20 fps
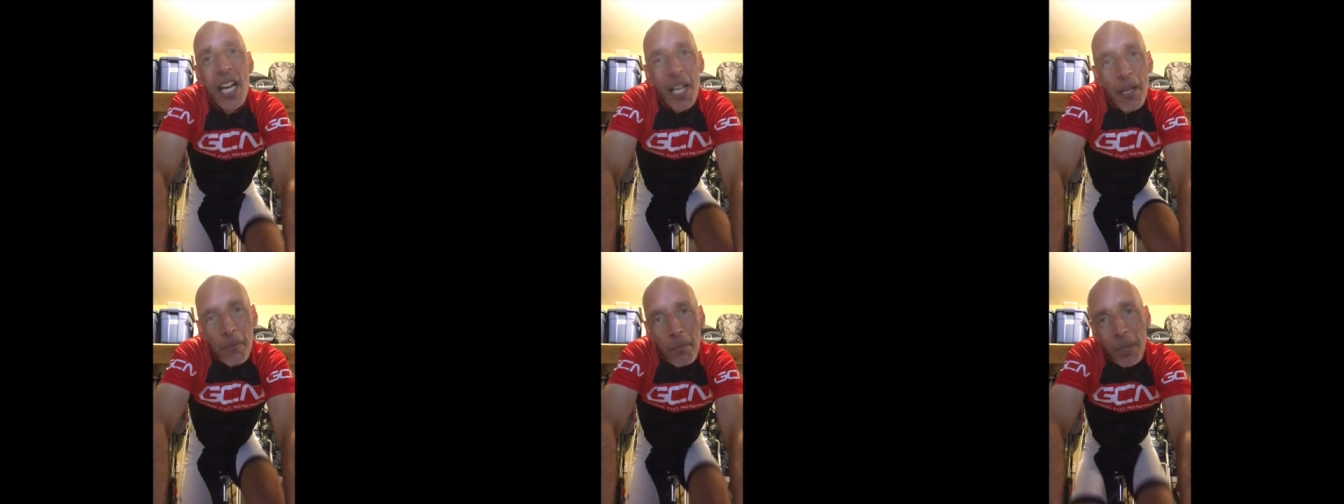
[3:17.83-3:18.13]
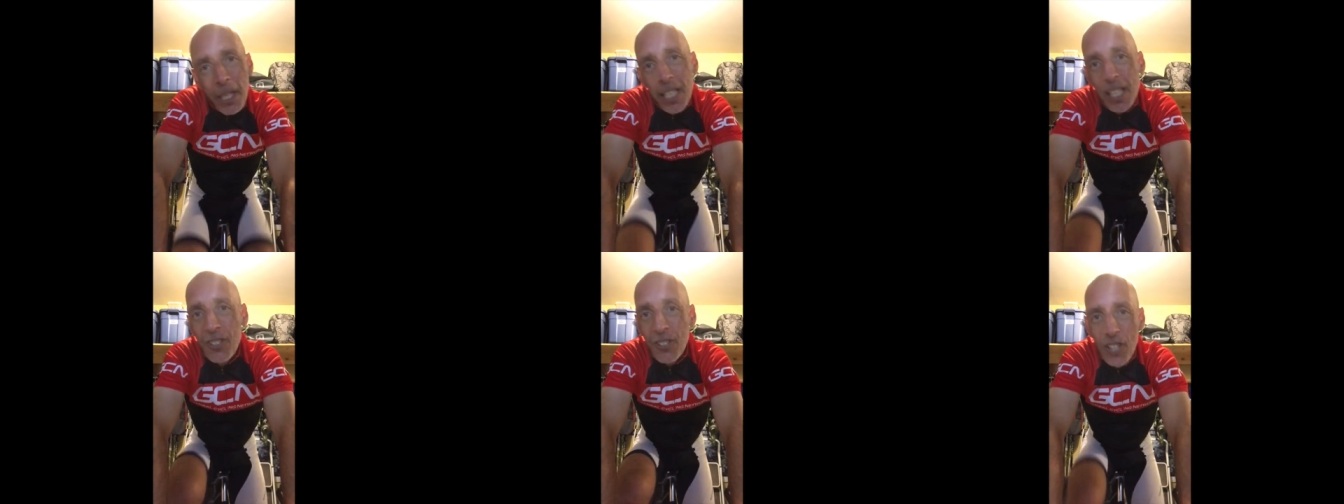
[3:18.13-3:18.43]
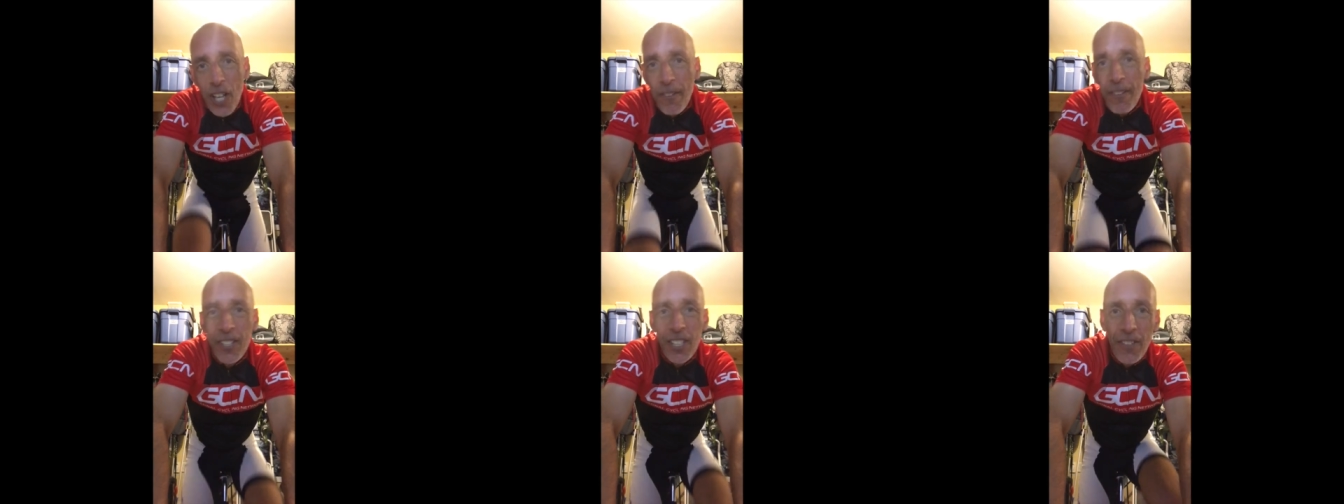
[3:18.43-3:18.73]
but
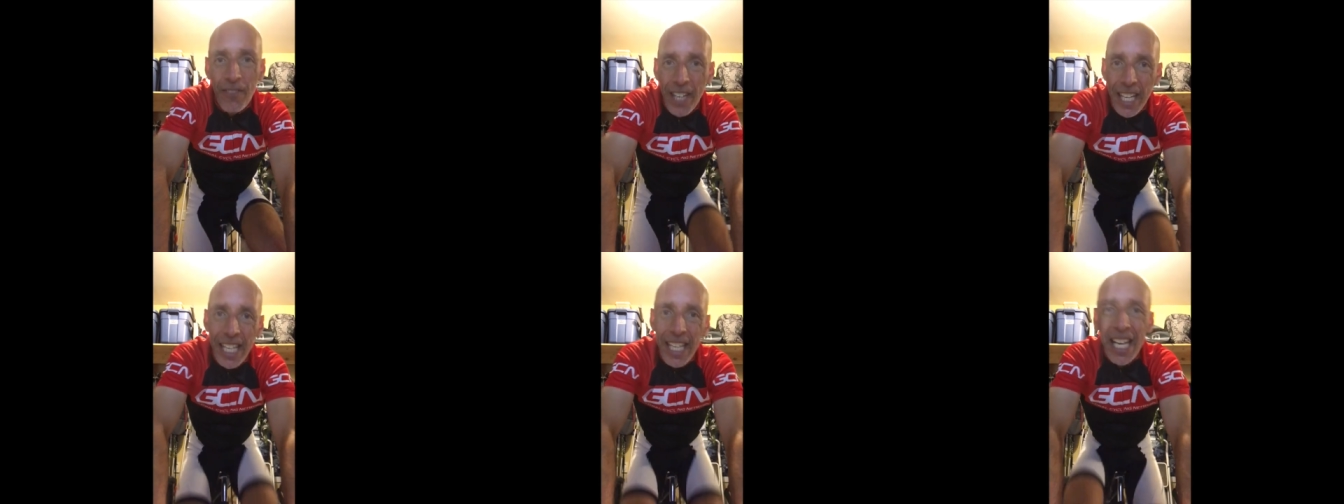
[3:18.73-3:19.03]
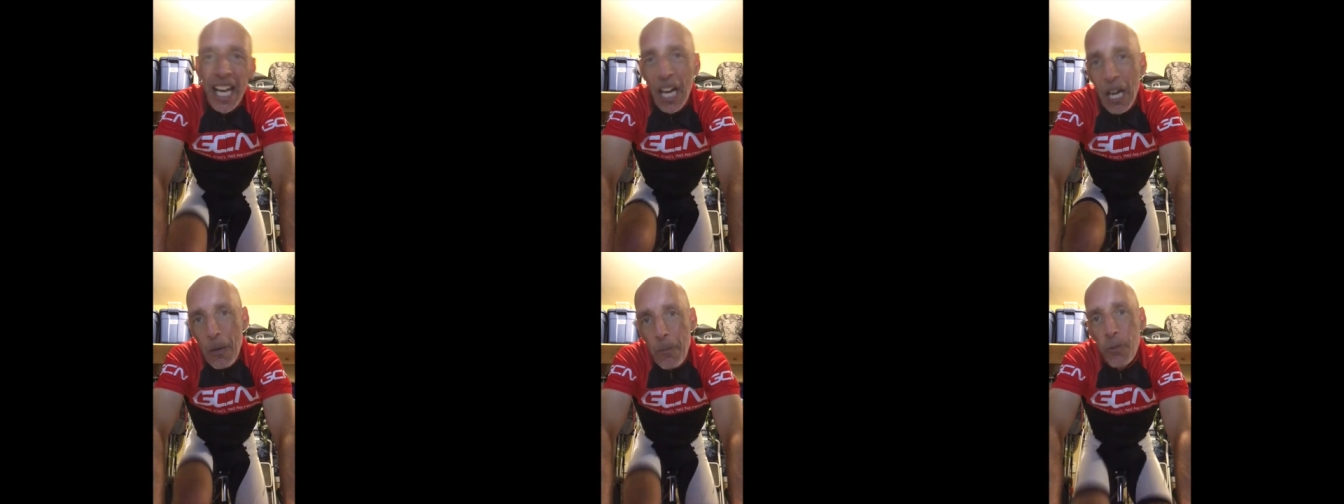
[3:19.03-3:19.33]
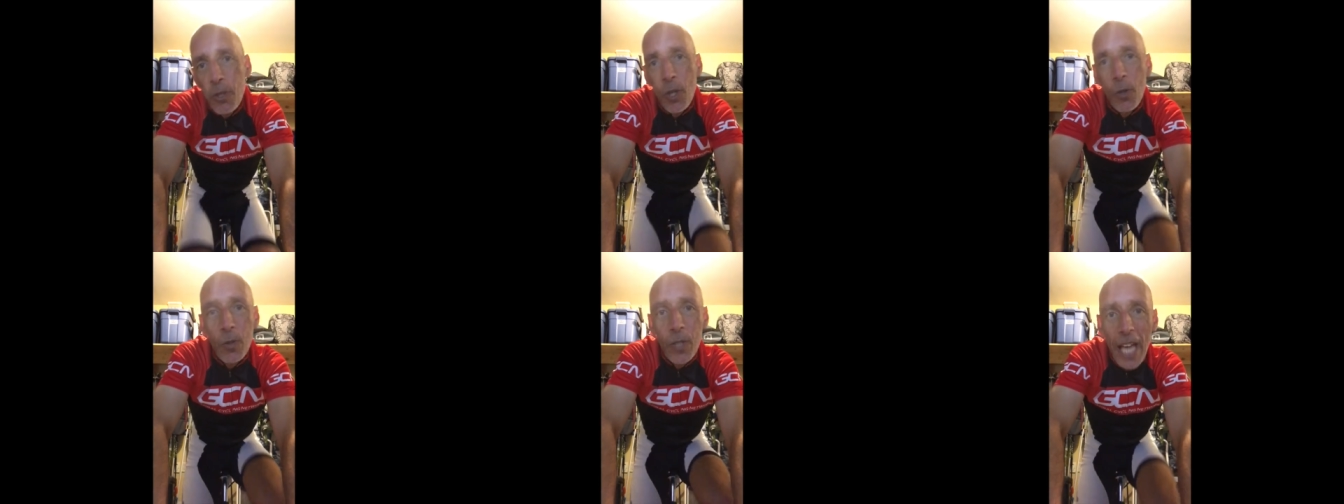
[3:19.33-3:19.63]
conservatively
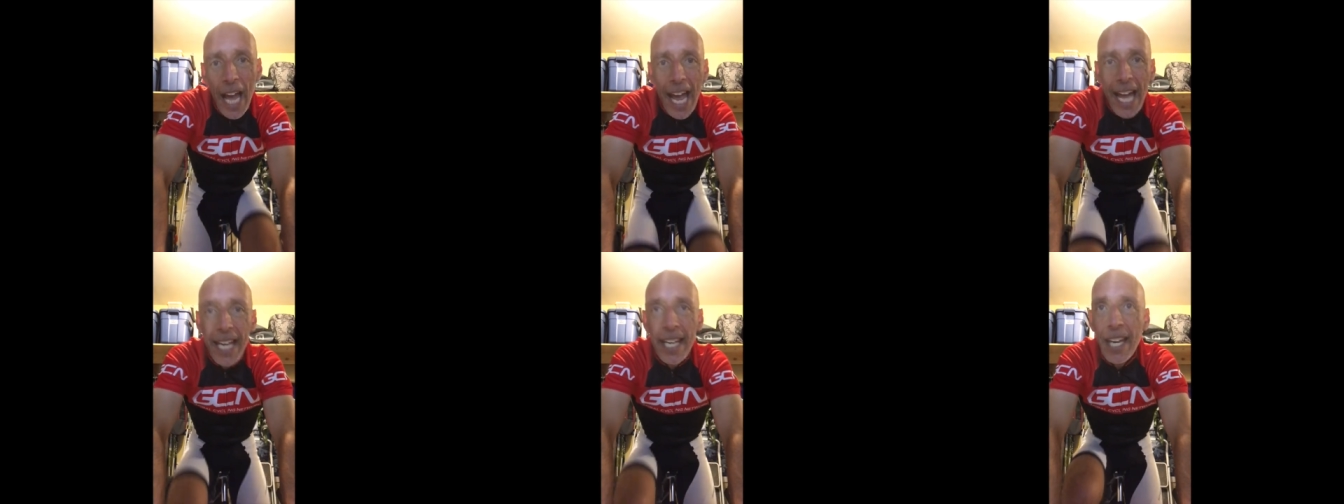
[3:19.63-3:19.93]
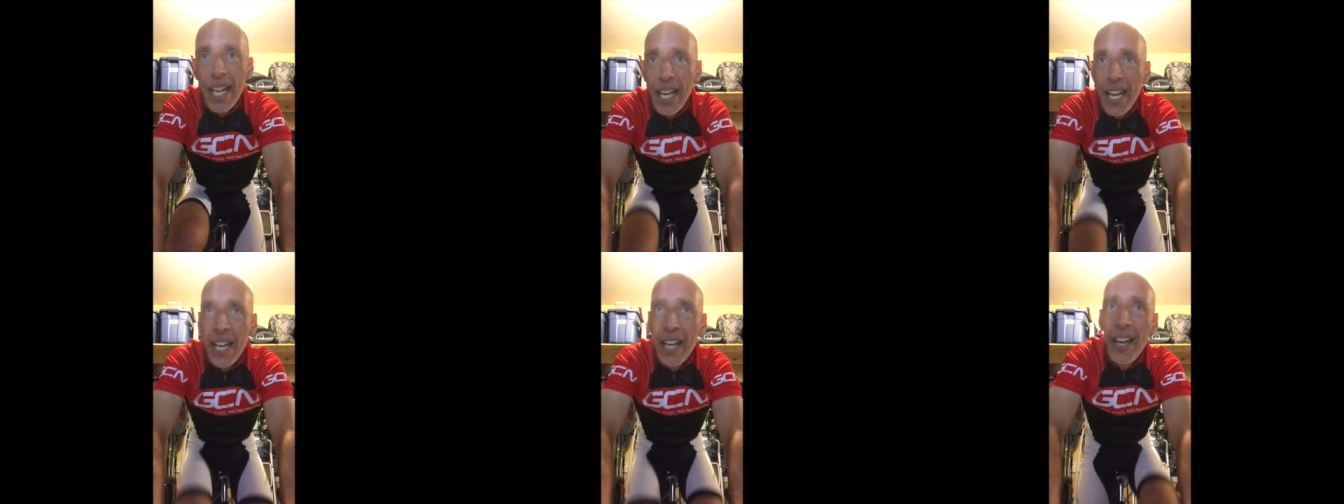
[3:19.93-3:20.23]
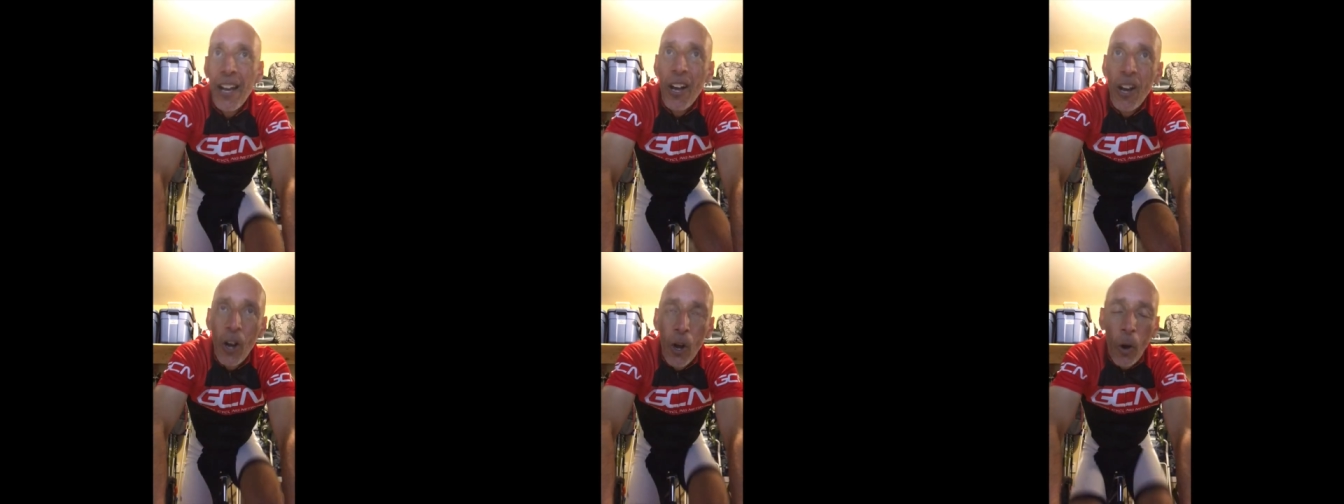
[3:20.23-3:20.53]
210
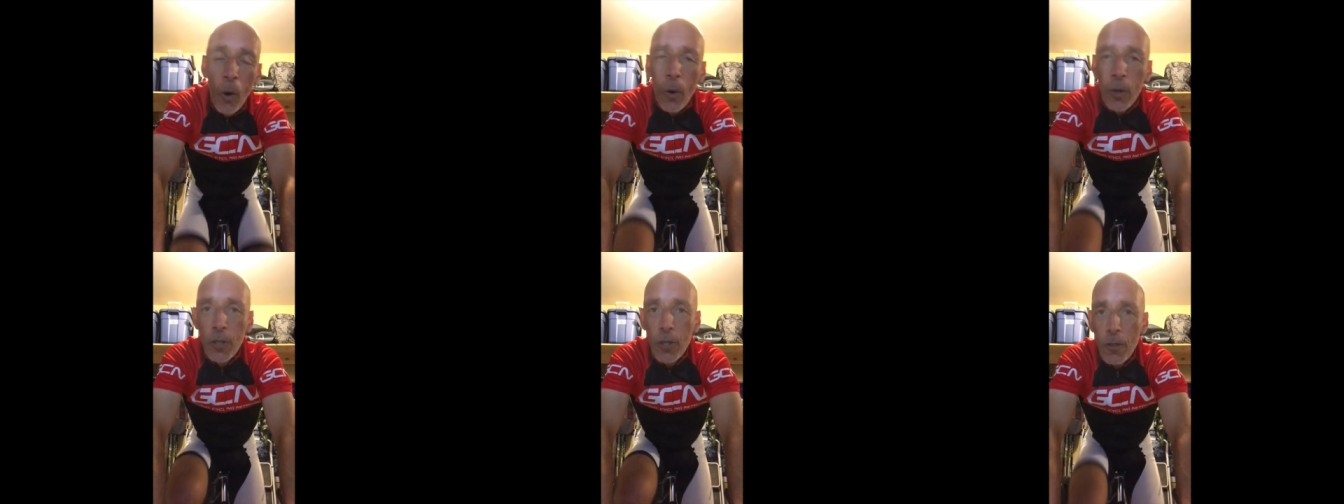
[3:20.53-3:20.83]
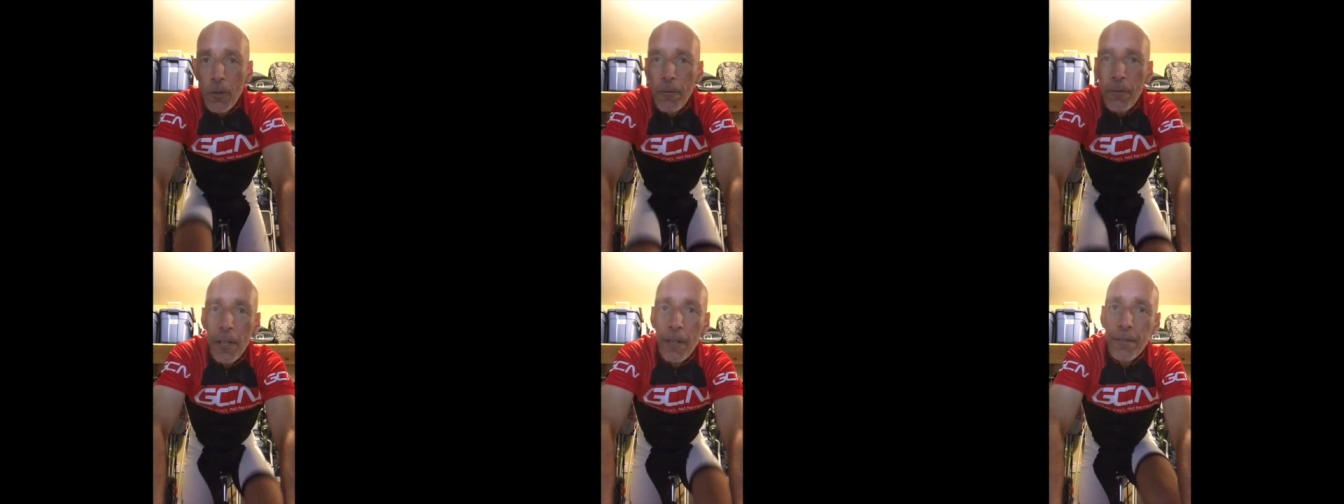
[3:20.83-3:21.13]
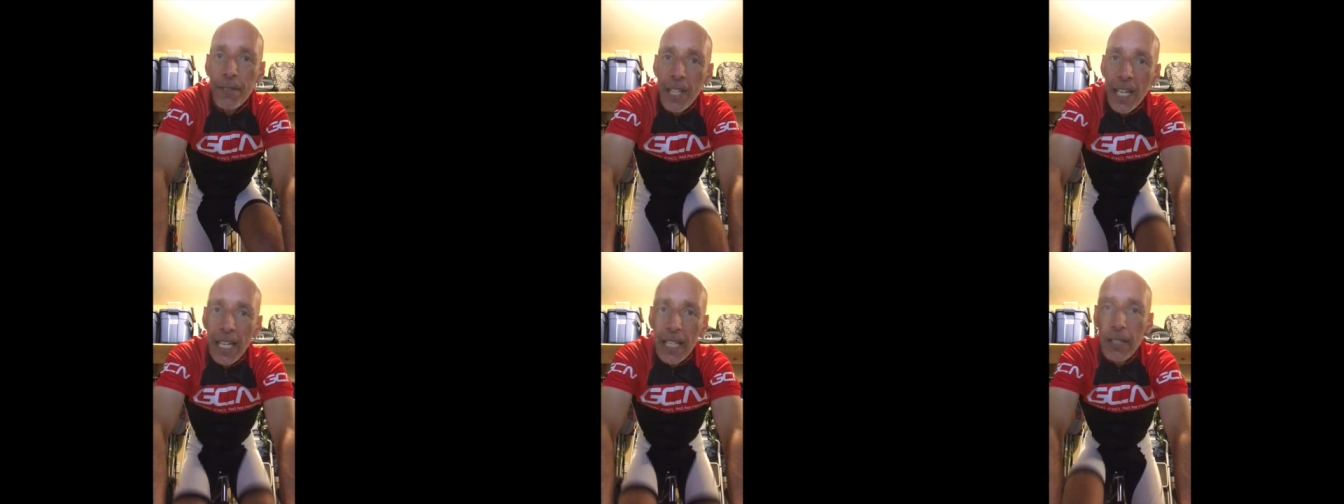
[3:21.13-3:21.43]
or
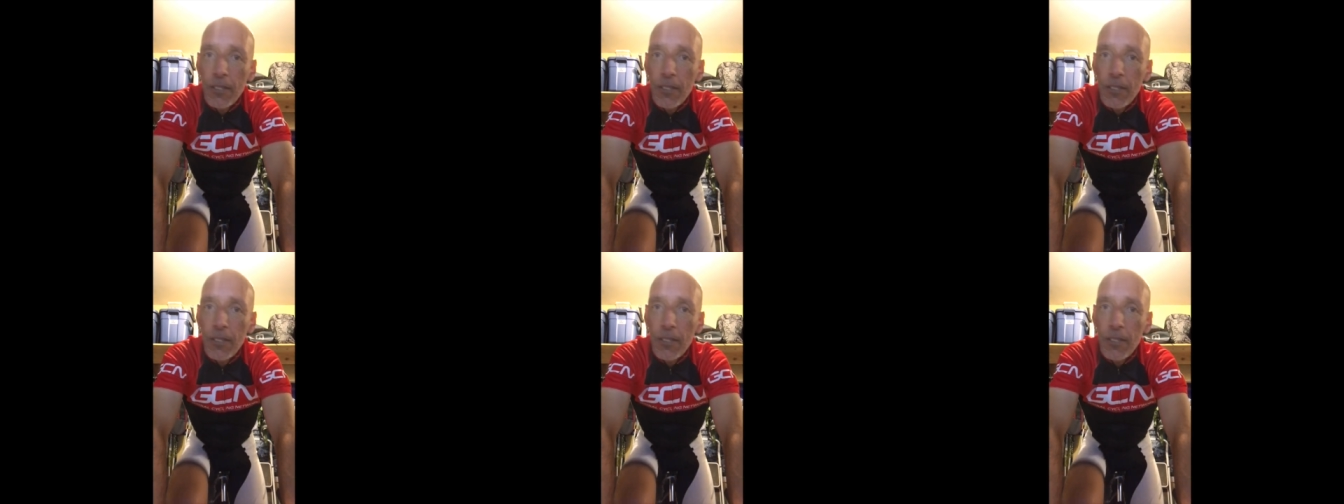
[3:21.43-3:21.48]
215.